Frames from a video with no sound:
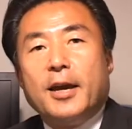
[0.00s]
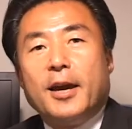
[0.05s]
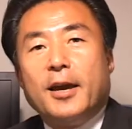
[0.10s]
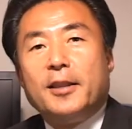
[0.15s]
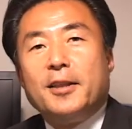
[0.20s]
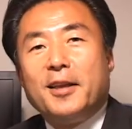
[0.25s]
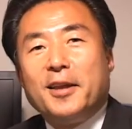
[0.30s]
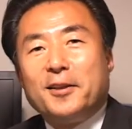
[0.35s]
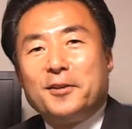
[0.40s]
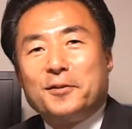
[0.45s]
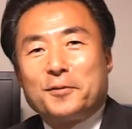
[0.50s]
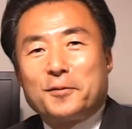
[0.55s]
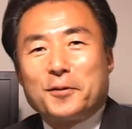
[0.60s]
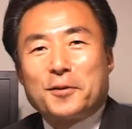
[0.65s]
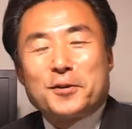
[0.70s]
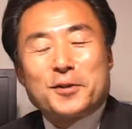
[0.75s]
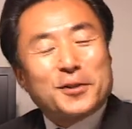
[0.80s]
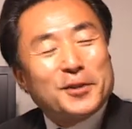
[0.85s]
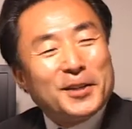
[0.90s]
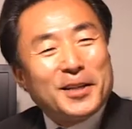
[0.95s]
and then of
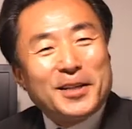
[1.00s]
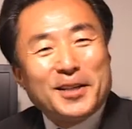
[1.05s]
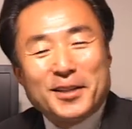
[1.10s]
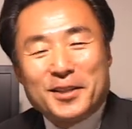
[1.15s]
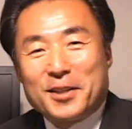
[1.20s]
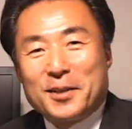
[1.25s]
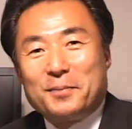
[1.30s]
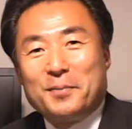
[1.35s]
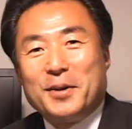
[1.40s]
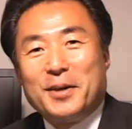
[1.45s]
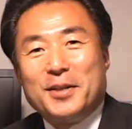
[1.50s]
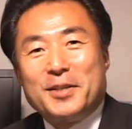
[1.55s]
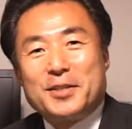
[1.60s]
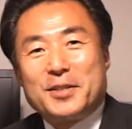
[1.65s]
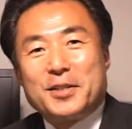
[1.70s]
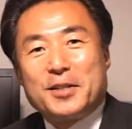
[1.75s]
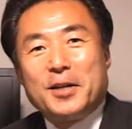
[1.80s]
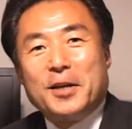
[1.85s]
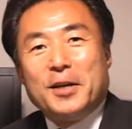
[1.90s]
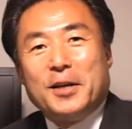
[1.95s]
course cleaning the
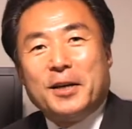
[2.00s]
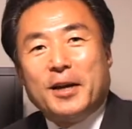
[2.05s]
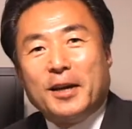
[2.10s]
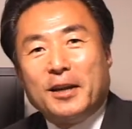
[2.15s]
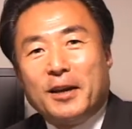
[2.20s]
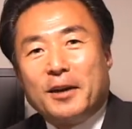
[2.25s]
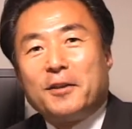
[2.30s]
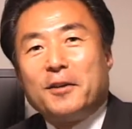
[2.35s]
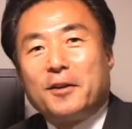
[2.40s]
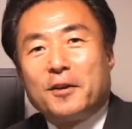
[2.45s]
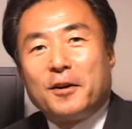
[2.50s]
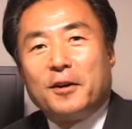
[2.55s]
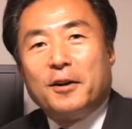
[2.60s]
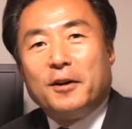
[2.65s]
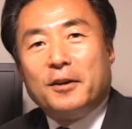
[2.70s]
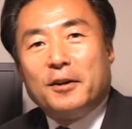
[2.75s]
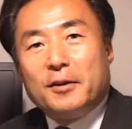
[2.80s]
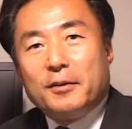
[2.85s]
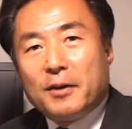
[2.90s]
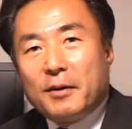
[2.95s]
beach and other
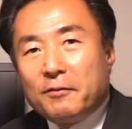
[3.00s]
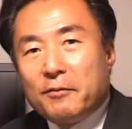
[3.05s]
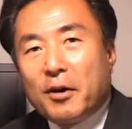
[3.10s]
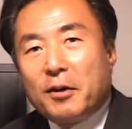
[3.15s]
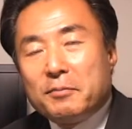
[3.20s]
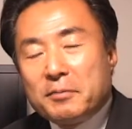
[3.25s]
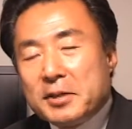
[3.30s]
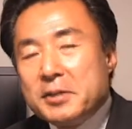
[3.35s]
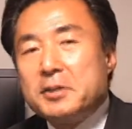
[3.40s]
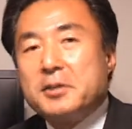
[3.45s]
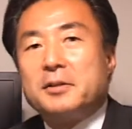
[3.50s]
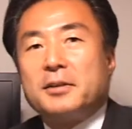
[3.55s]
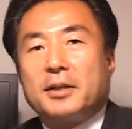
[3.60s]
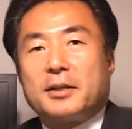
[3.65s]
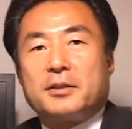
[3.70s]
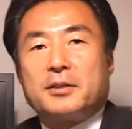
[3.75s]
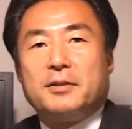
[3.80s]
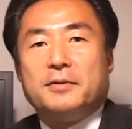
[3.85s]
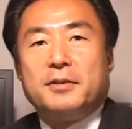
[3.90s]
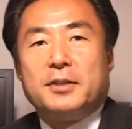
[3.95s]
environmental
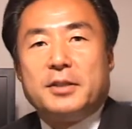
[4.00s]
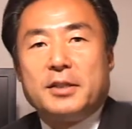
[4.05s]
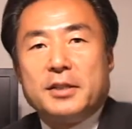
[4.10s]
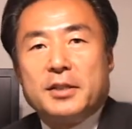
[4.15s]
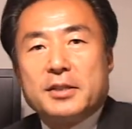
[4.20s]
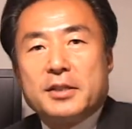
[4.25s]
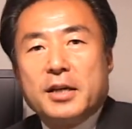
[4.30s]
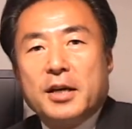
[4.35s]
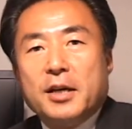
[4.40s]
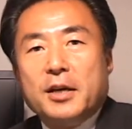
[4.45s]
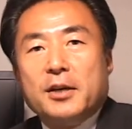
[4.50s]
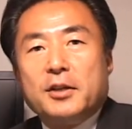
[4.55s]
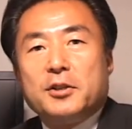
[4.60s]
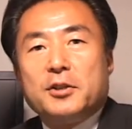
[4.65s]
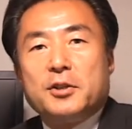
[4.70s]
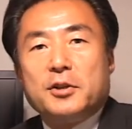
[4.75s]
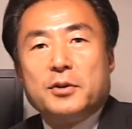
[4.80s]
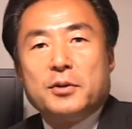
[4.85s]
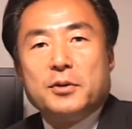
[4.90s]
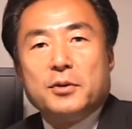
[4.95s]
activities
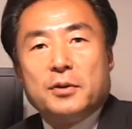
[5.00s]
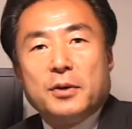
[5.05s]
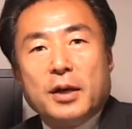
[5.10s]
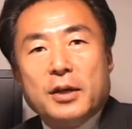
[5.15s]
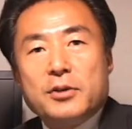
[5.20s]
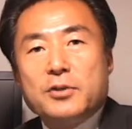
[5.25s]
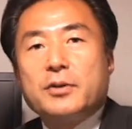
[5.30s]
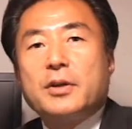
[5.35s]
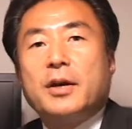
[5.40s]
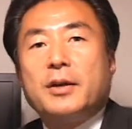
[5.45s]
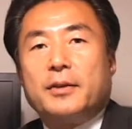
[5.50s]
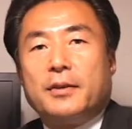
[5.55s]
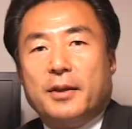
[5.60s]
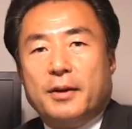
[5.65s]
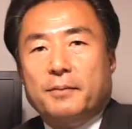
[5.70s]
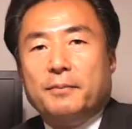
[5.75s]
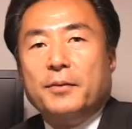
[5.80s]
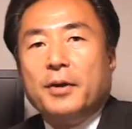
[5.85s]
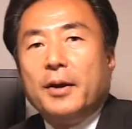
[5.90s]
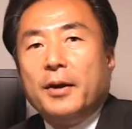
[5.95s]
to educate
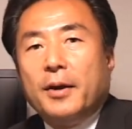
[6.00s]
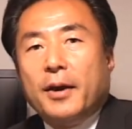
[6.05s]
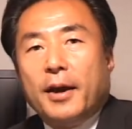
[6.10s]
them.